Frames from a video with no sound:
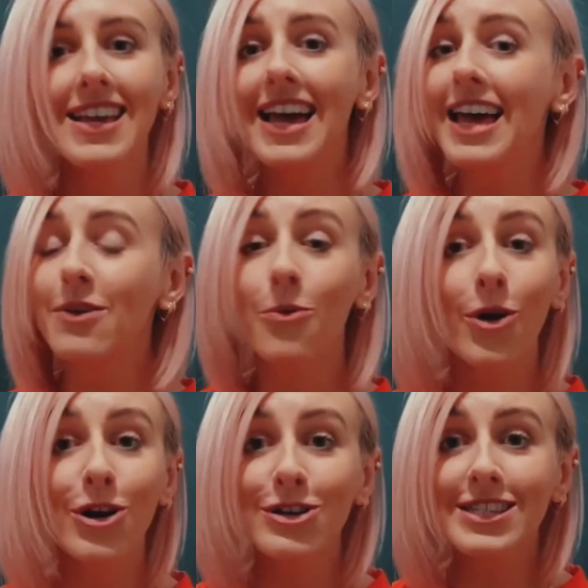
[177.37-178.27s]
In
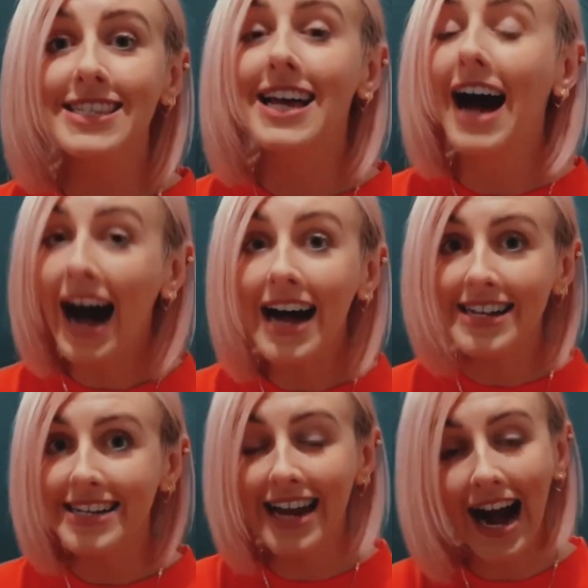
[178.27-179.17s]
words and
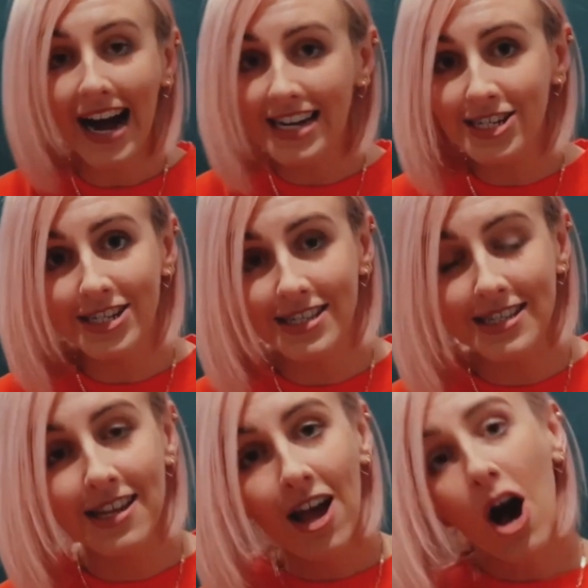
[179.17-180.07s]
in
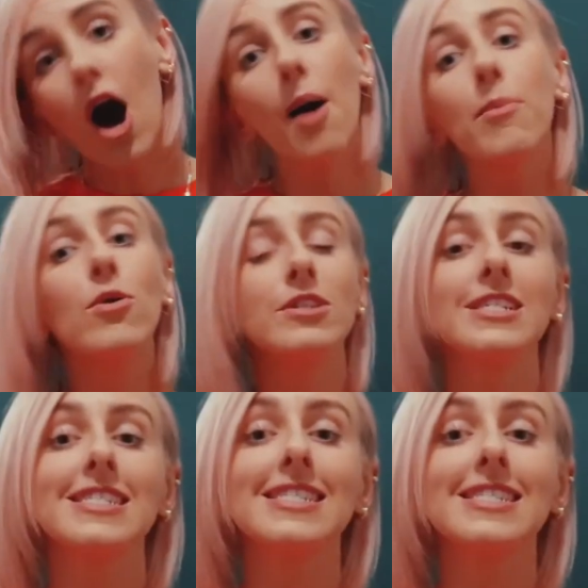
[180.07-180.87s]
actions, uphold its